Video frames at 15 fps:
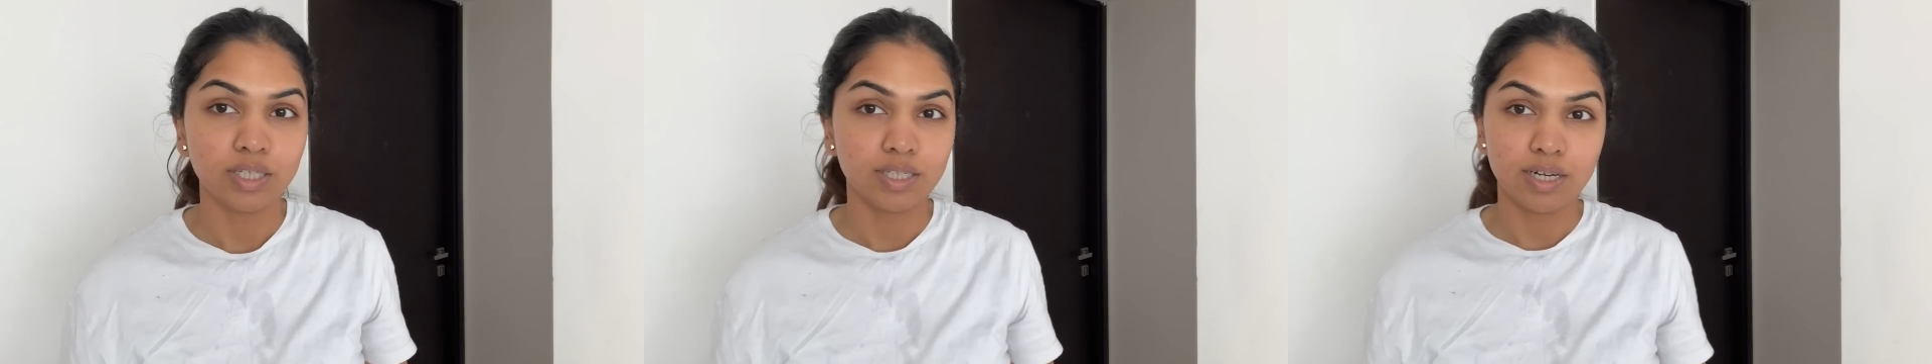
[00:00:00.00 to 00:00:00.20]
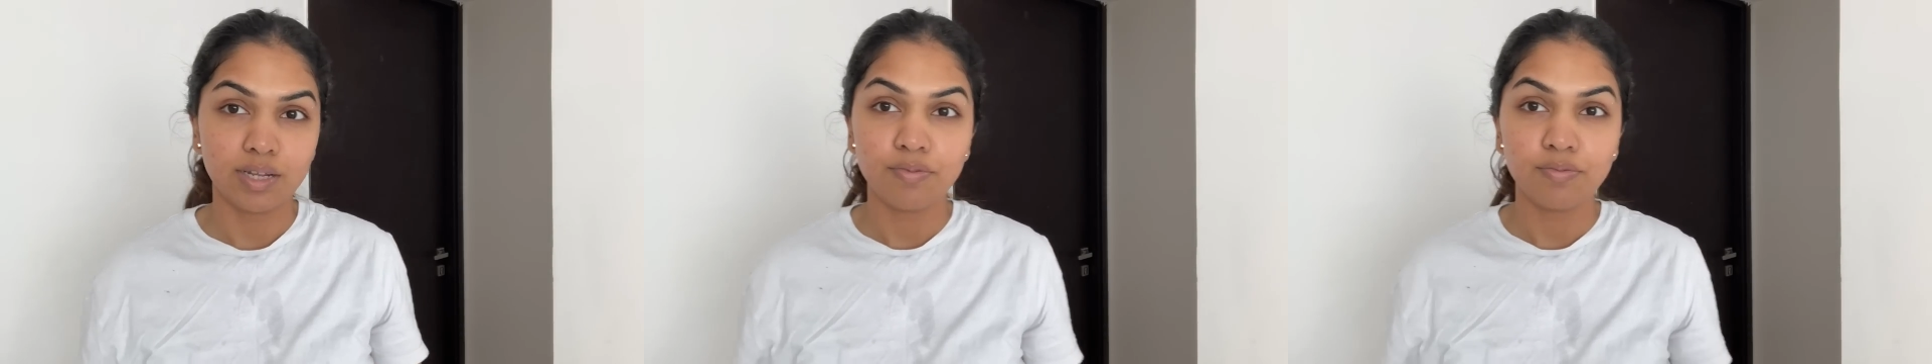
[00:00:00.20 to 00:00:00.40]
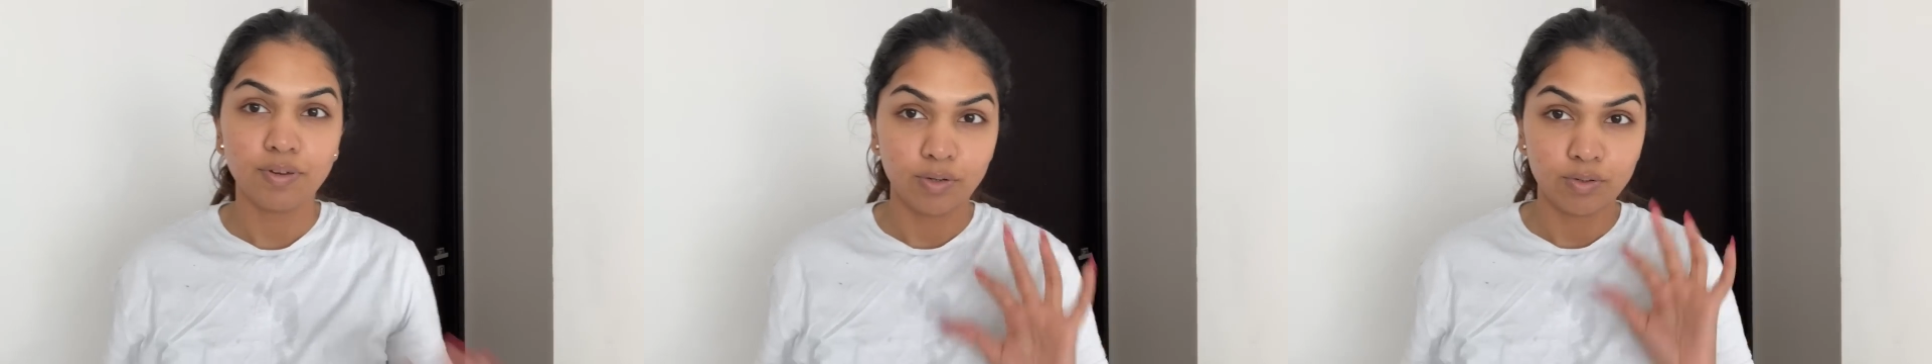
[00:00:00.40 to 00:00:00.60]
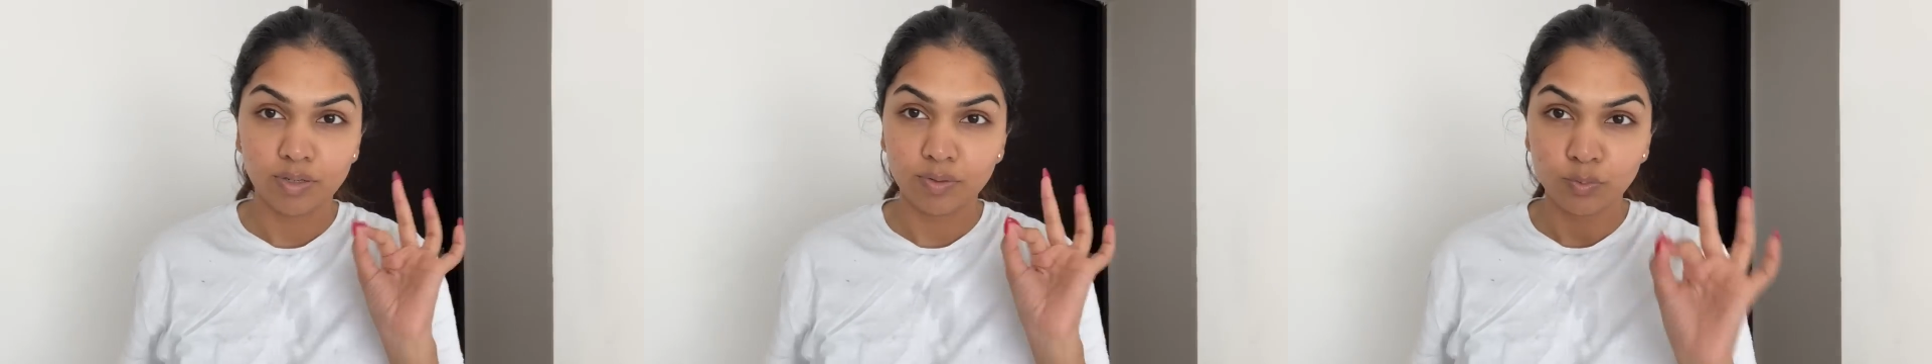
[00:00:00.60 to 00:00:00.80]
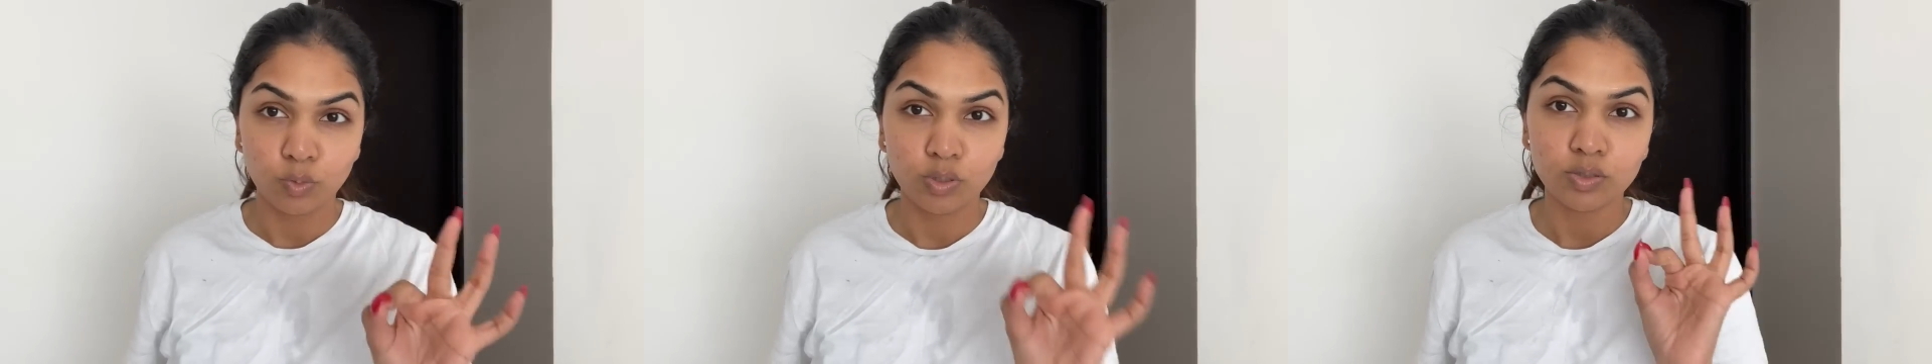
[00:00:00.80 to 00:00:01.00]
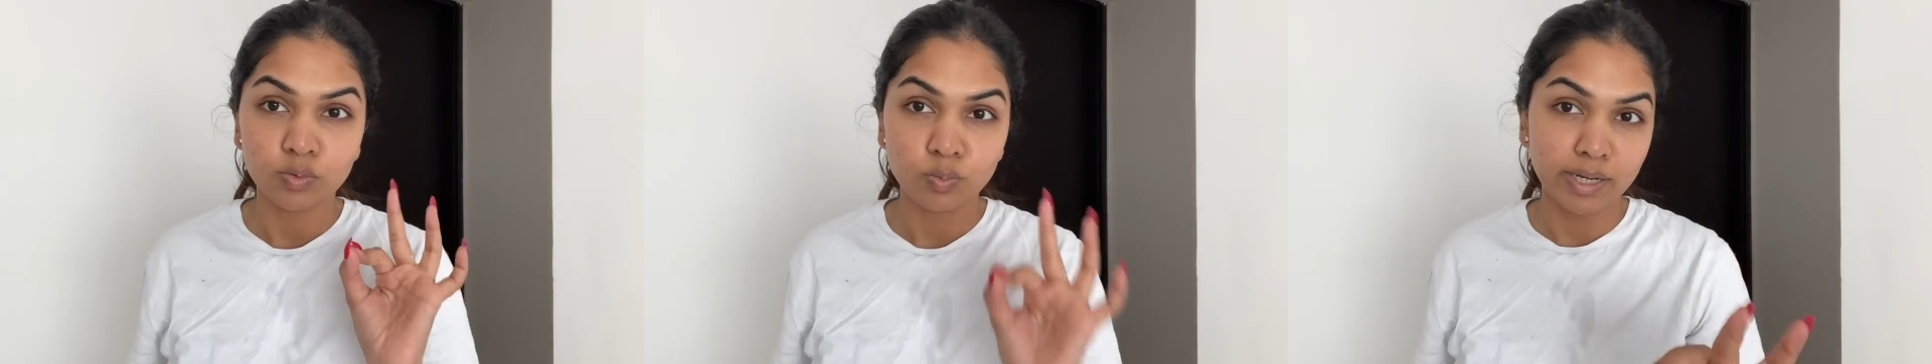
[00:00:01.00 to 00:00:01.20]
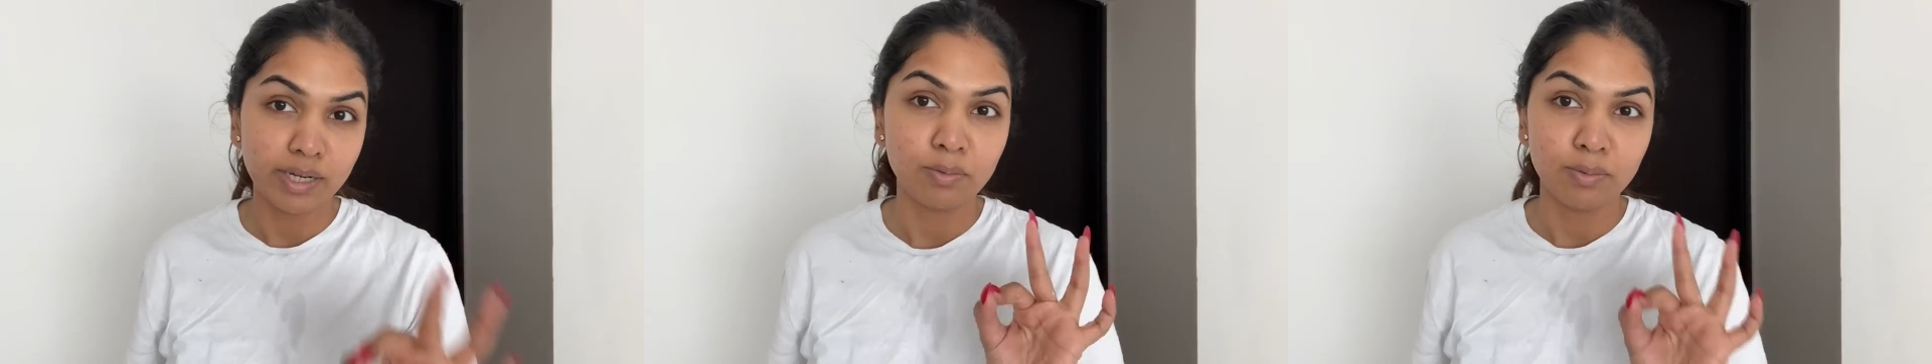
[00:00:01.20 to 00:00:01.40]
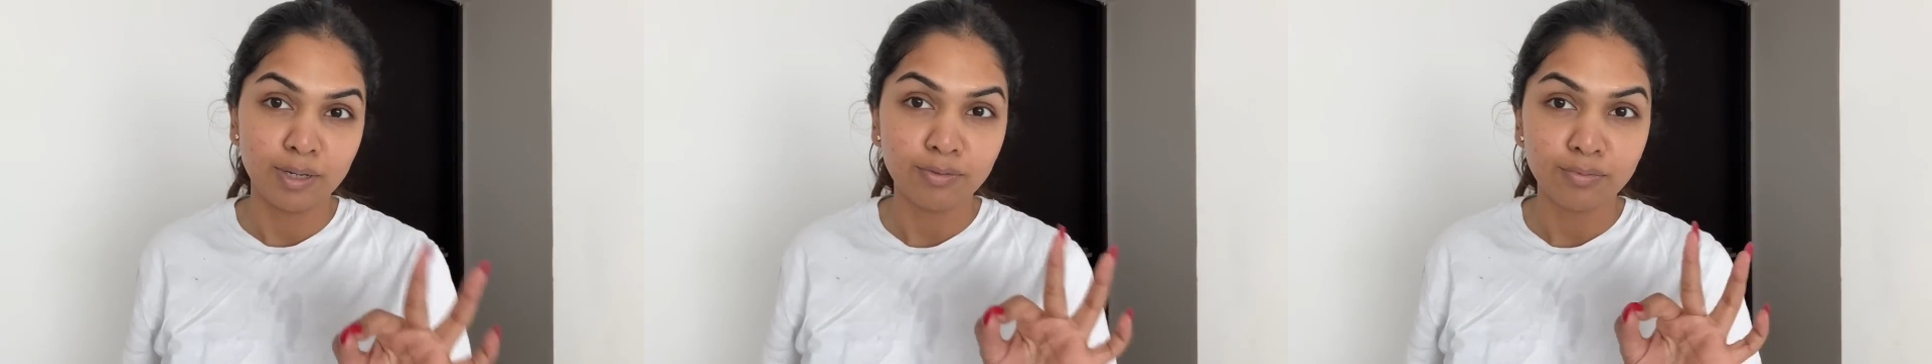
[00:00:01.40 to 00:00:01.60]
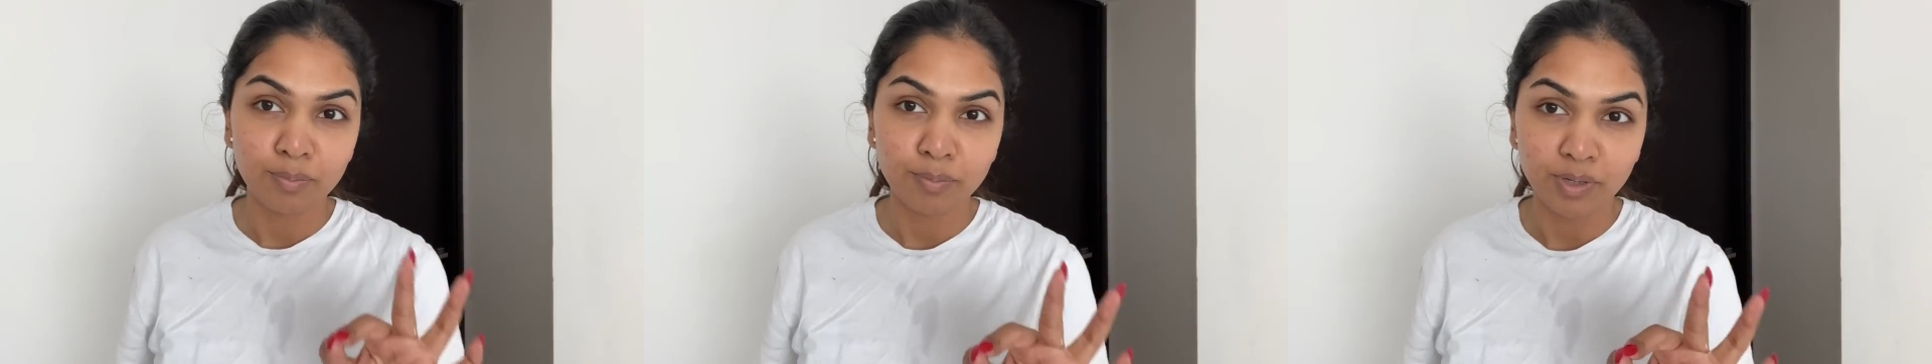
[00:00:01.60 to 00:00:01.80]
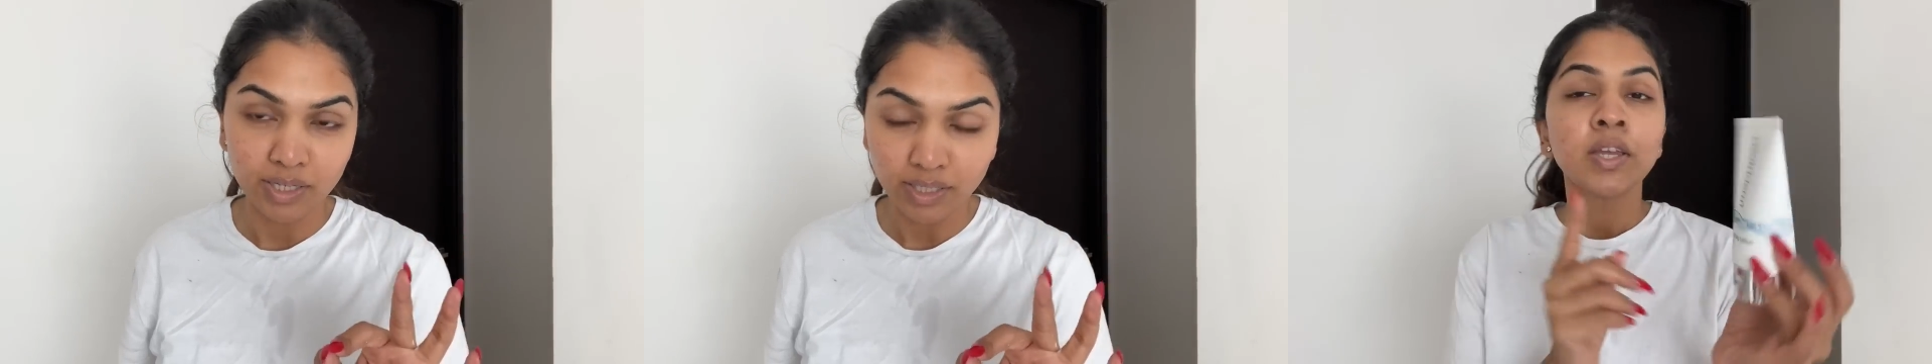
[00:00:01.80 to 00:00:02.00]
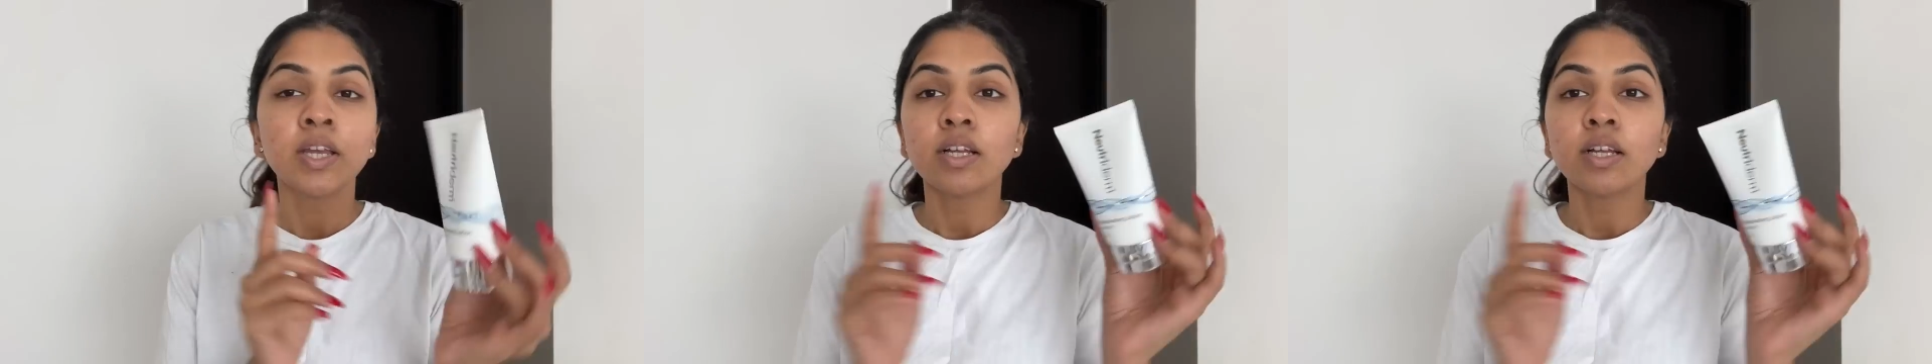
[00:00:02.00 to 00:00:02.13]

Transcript: that I found and works very well for me.